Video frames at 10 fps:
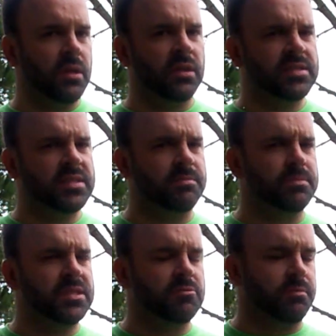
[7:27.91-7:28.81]
Unless I'm
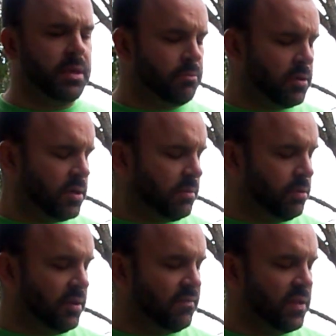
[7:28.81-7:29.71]
misremembering, I
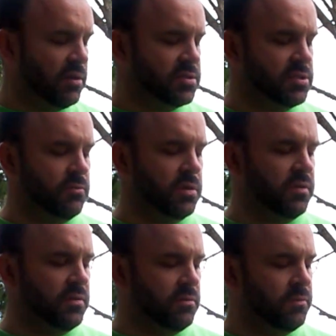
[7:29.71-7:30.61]
believe they also want to